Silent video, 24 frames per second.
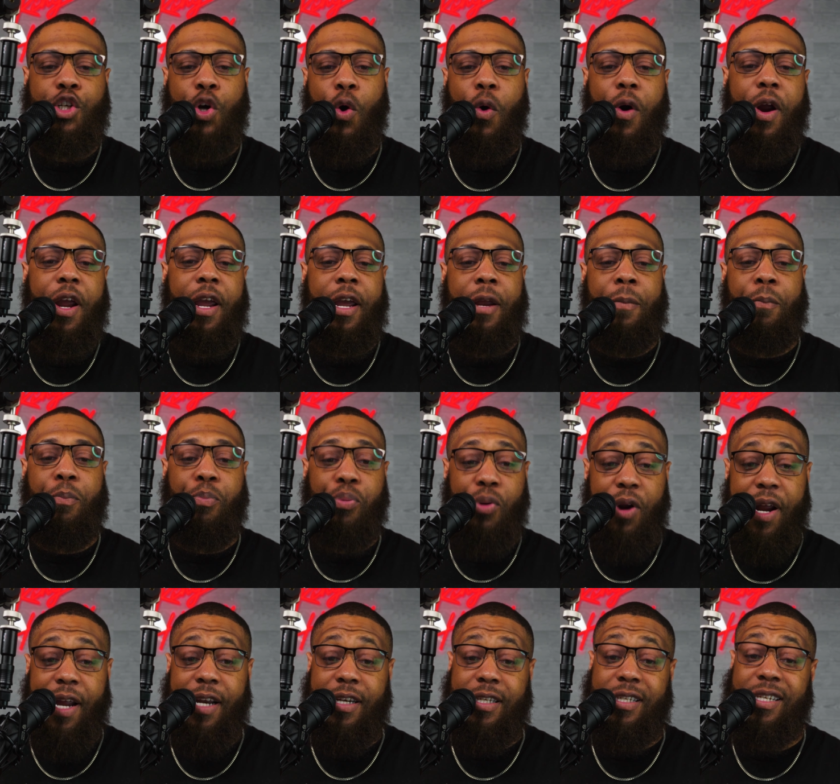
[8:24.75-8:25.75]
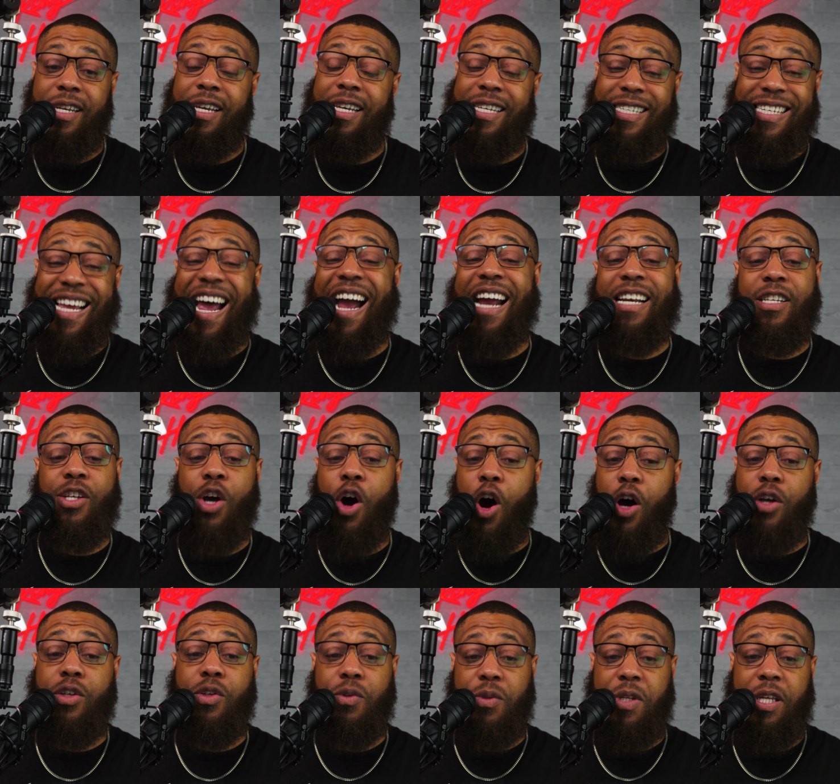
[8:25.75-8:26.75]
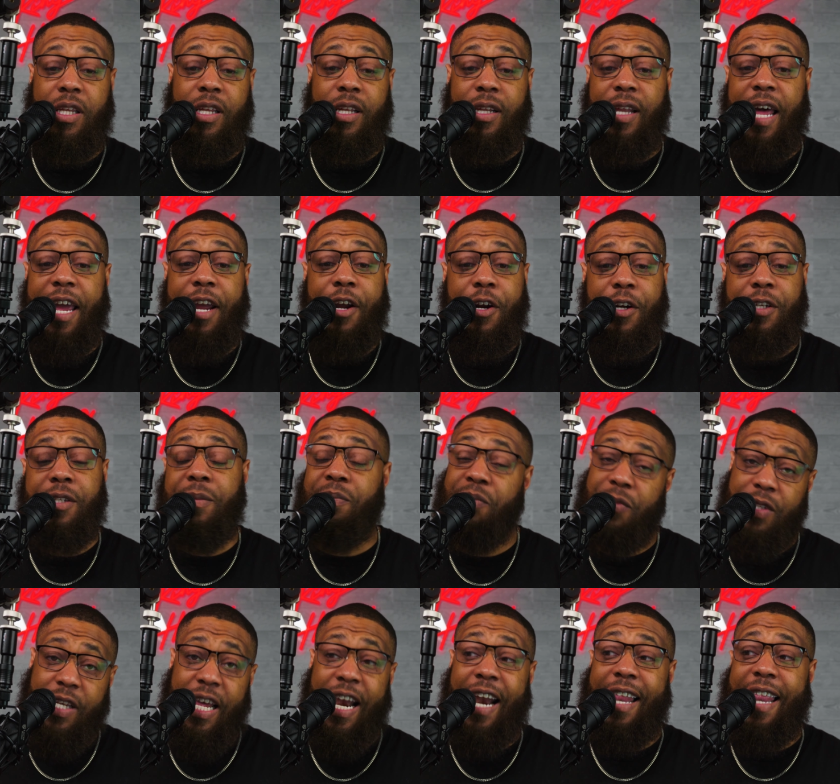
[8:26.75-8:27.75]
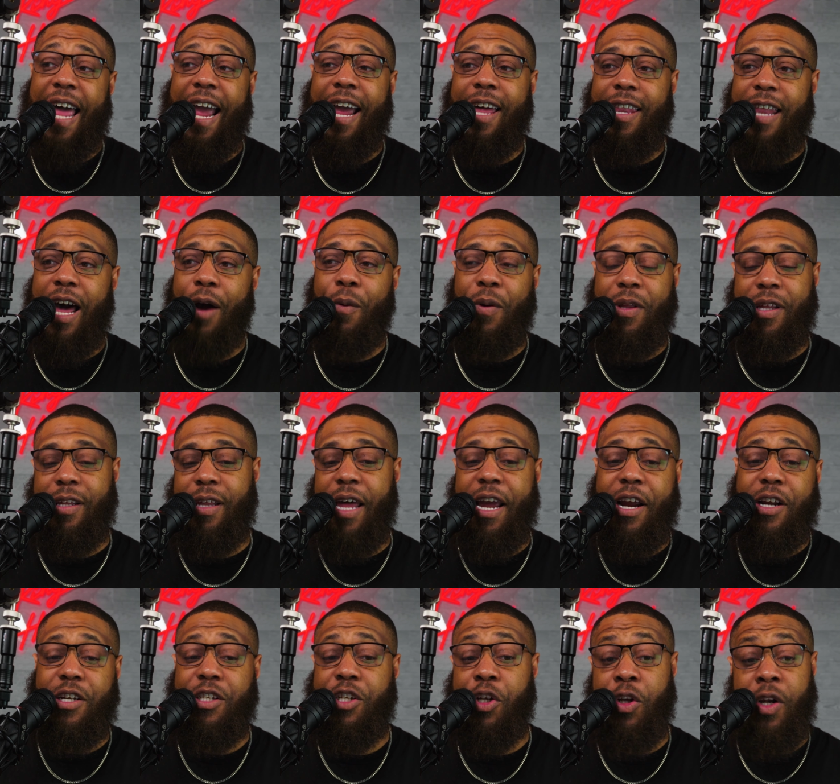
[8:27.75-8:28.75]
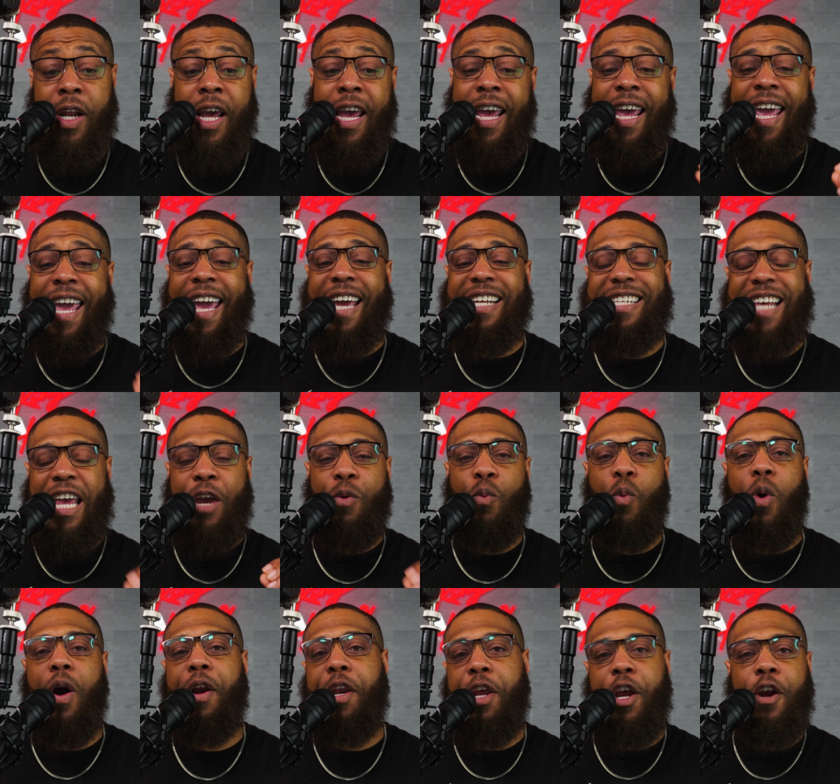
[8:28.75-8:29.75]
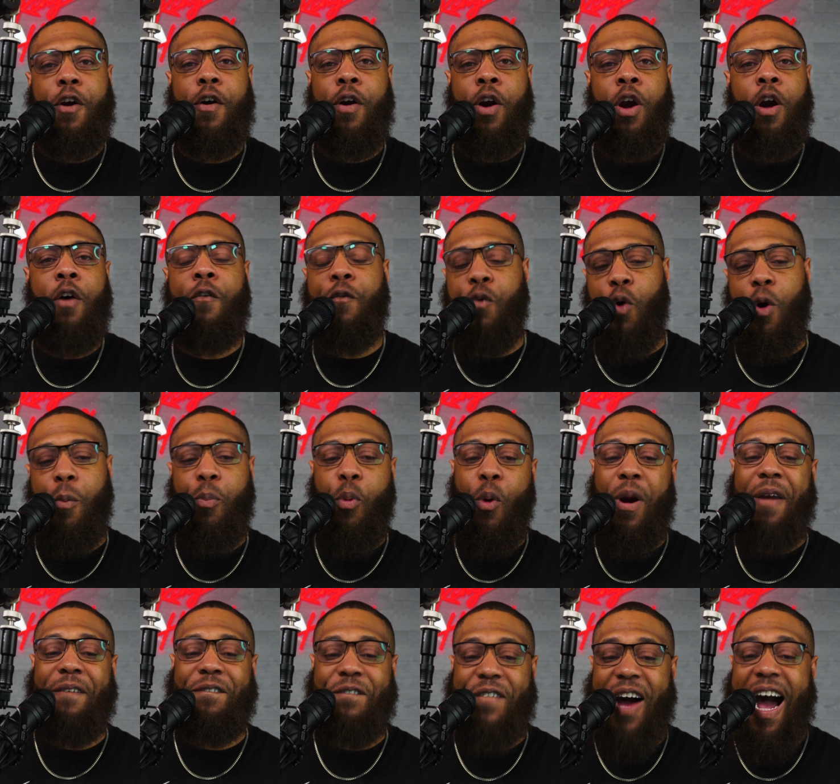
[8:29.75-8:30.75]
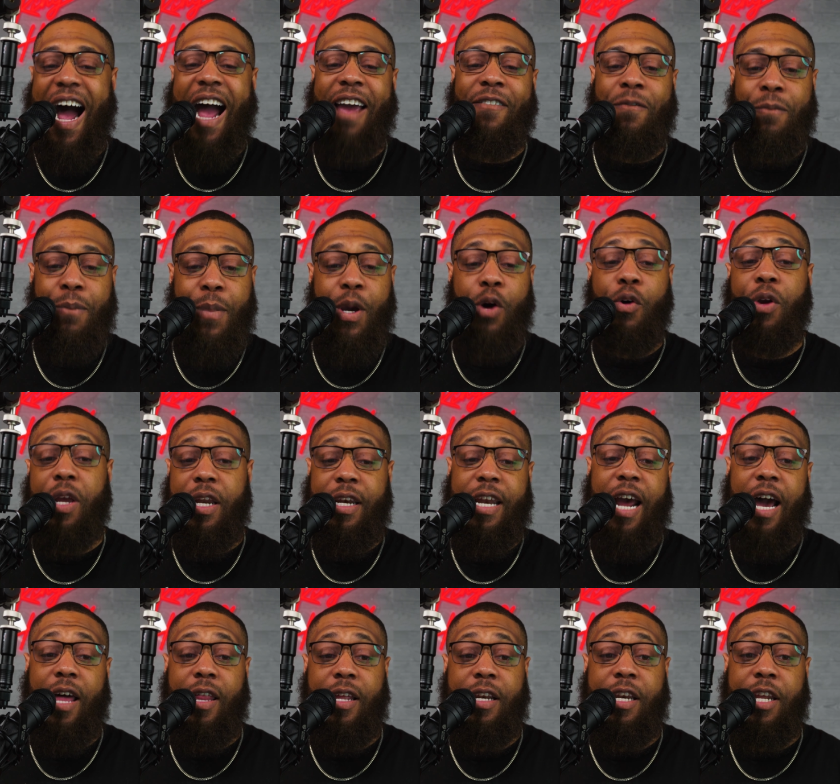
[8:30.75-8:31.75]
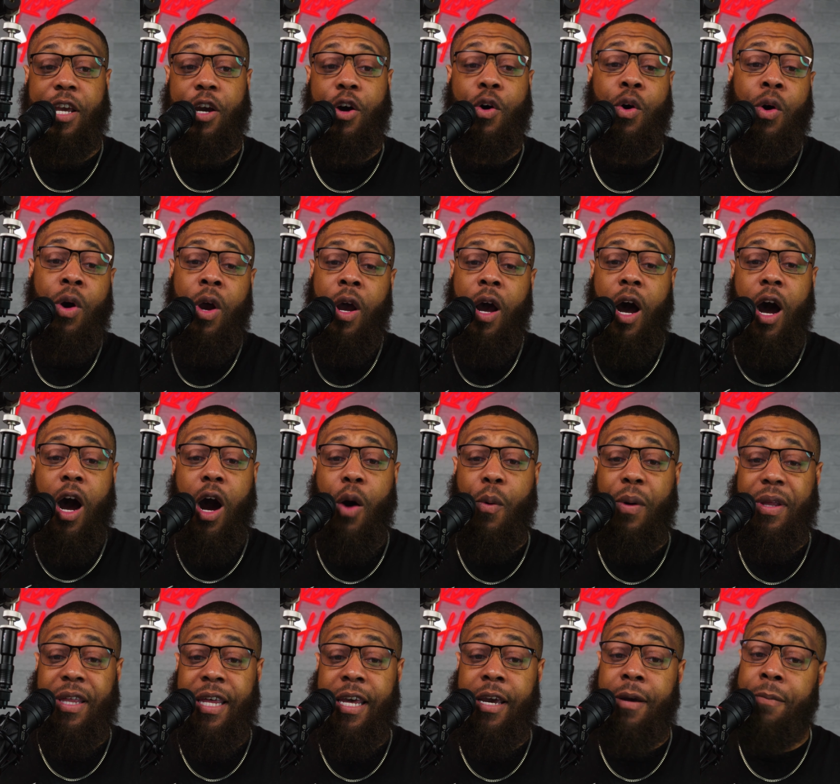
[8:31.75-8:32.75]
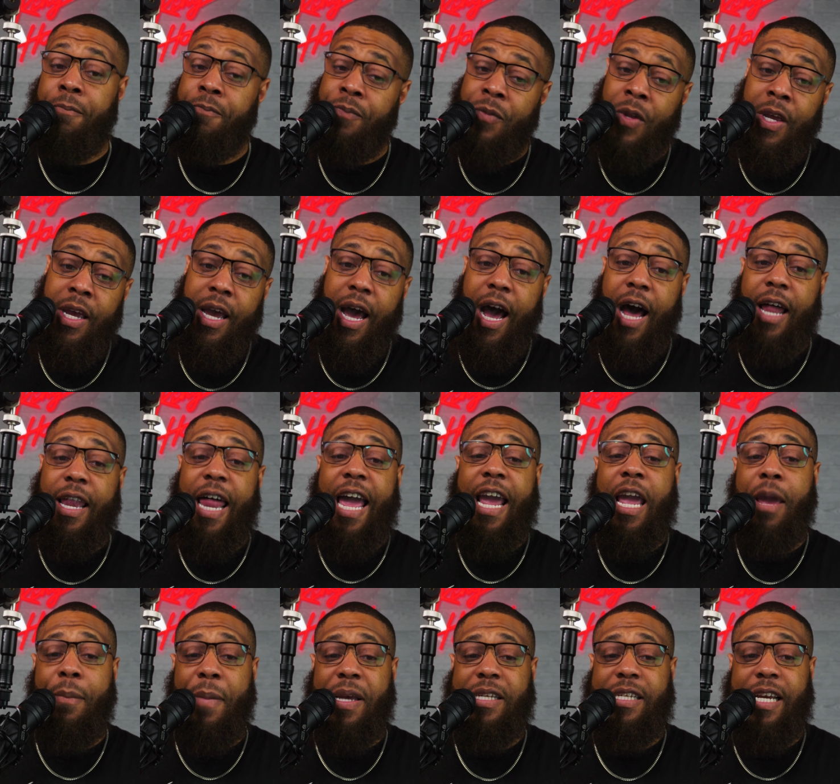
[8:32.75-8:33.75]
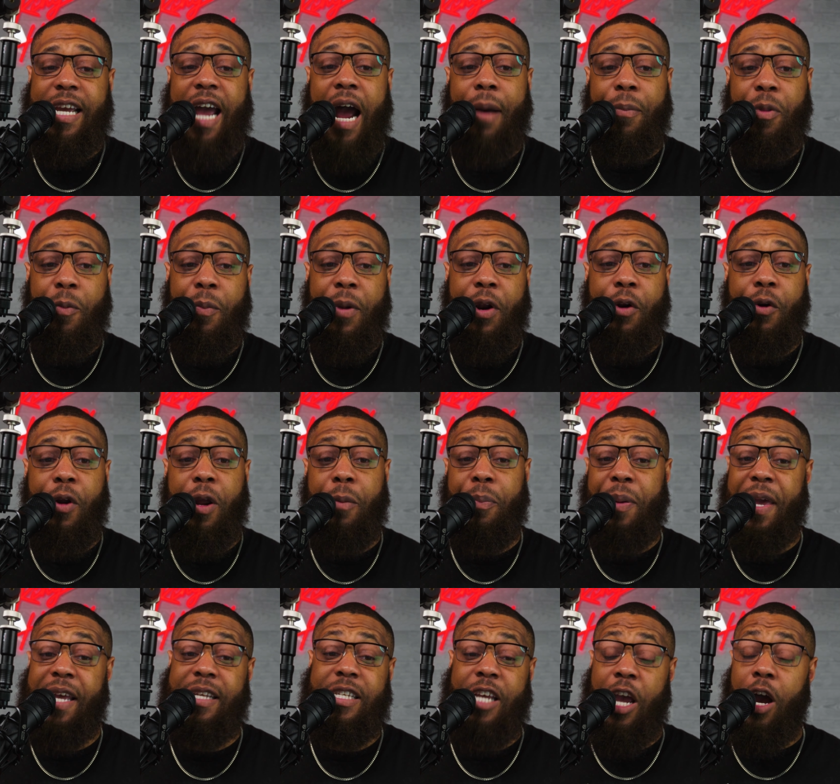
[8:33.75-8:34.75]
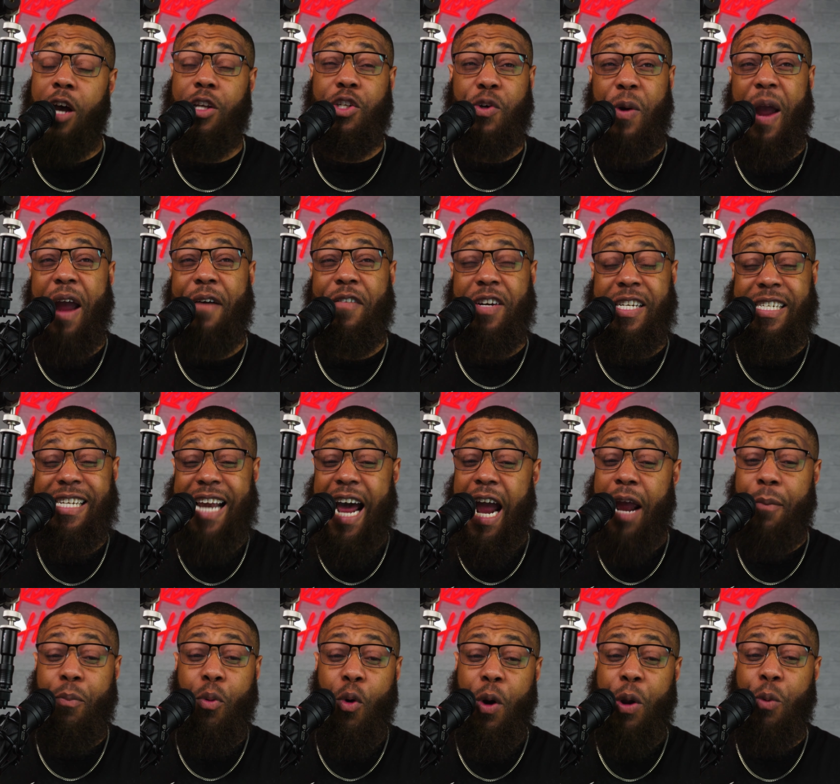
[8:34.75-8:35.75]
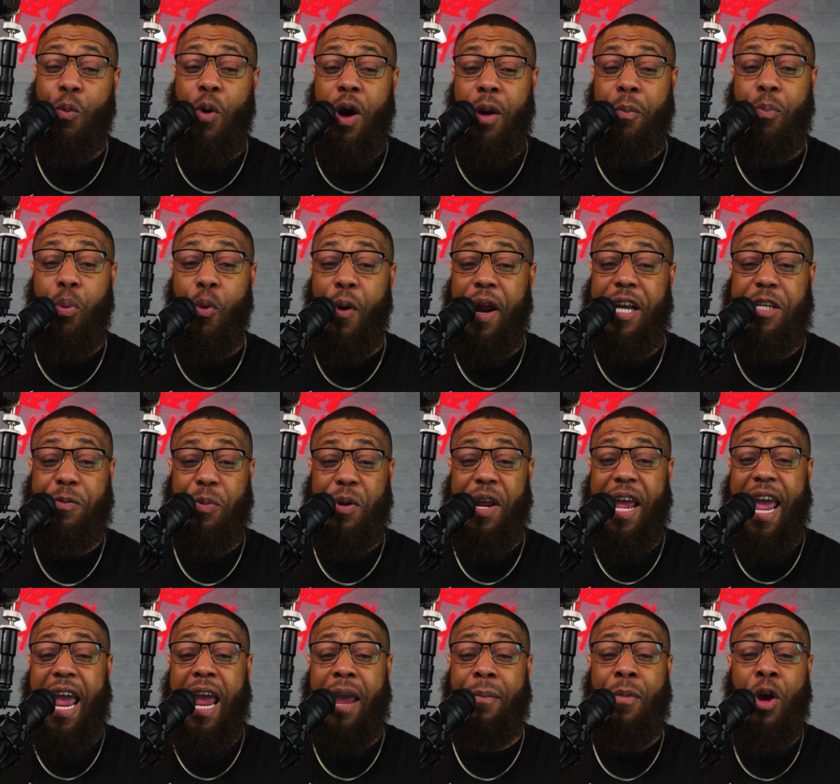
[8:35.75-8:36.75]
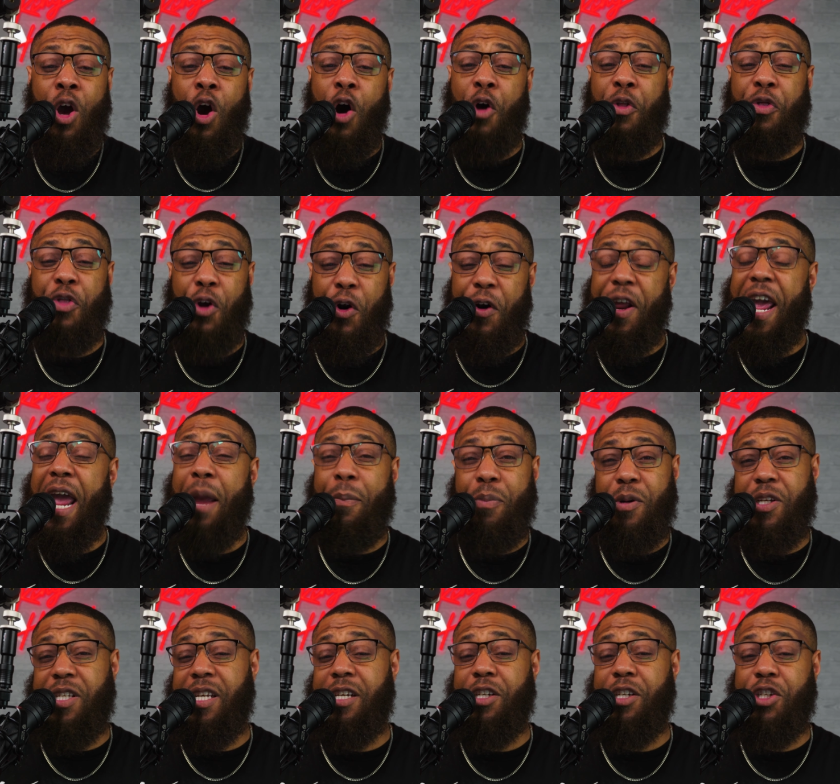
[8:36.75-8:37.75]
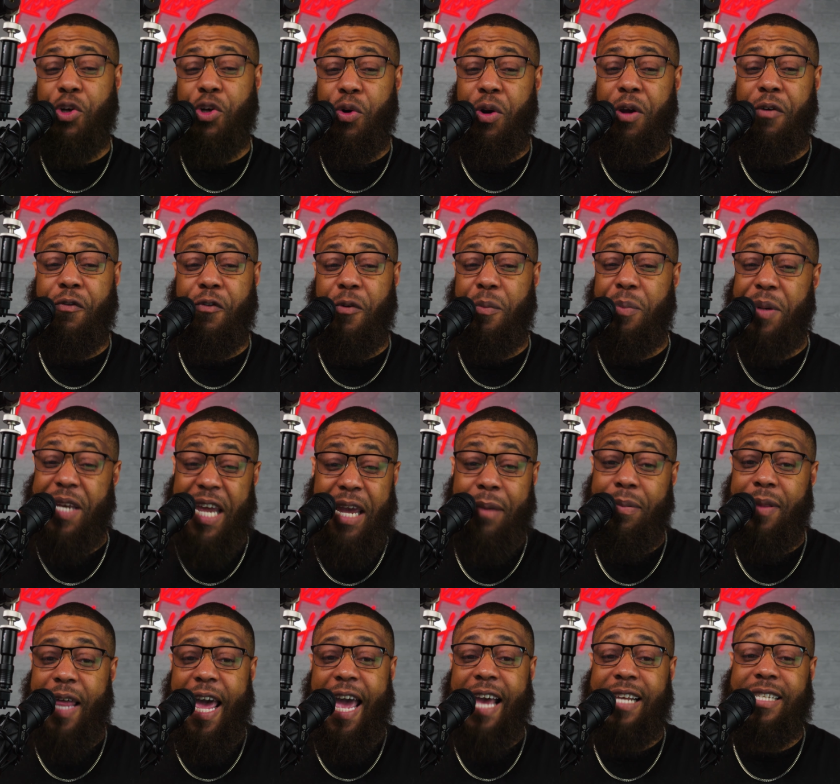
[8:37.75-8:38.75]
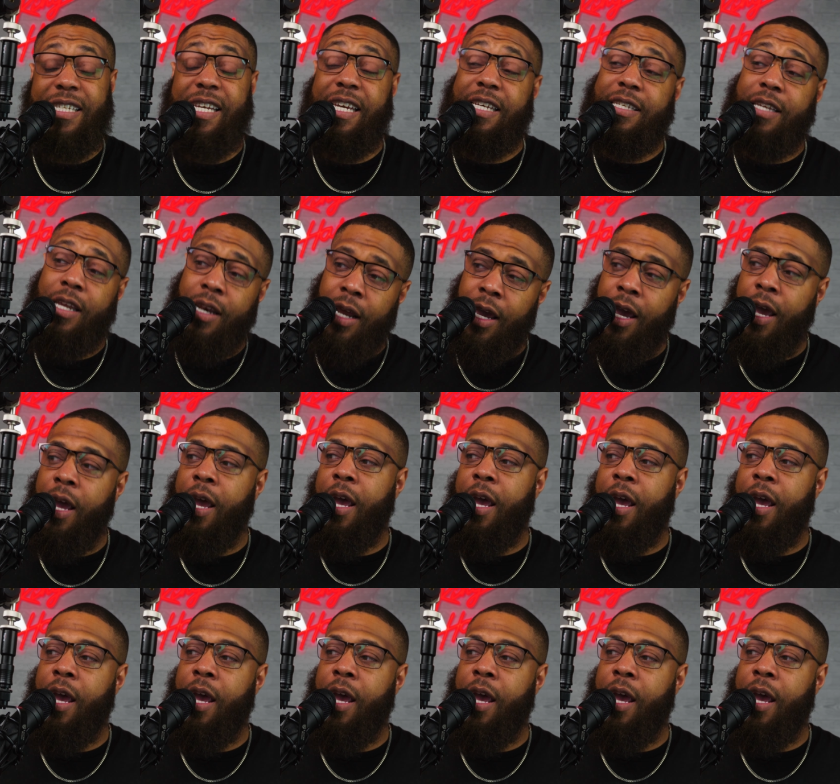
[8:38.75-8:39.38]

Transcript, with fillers: Taurean Prince signs also to the Lakers, said I like a lot what the Lakers did. He gets a one-year, four point five million dollar deal uh, with him. I like him as a complimentary piece. He also averaged nine point one points per game on thirty-eight percent shooting from deep last season.